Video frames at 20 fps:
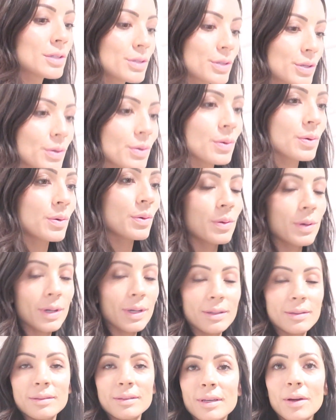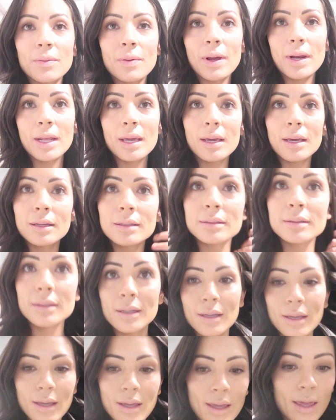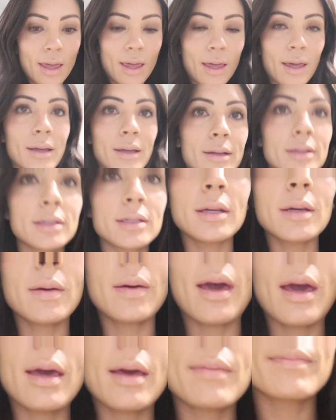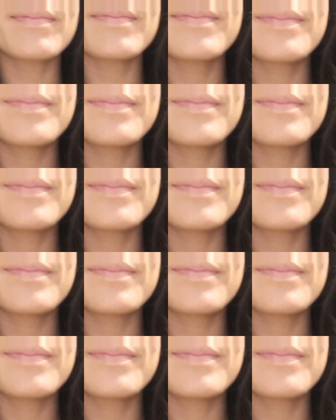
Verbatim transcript: To get ready and okay,